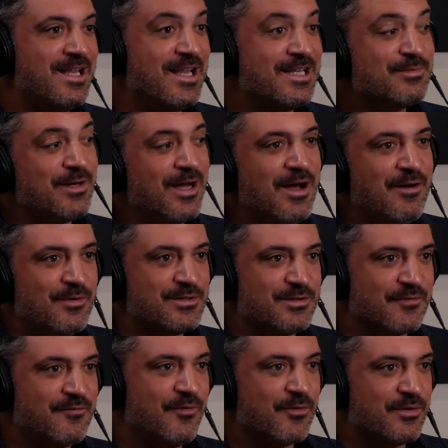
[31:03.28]
that's what I always
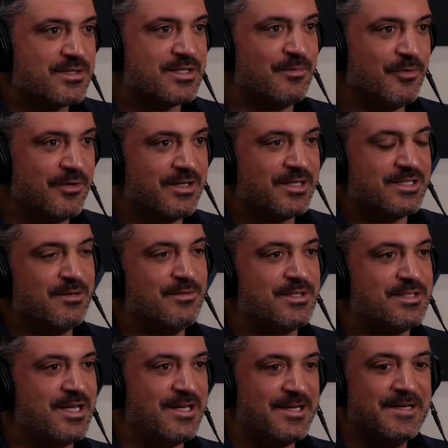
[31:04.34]
look for in someone, because I
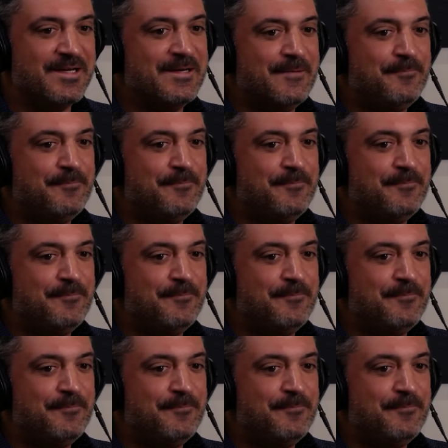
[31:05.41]
always say,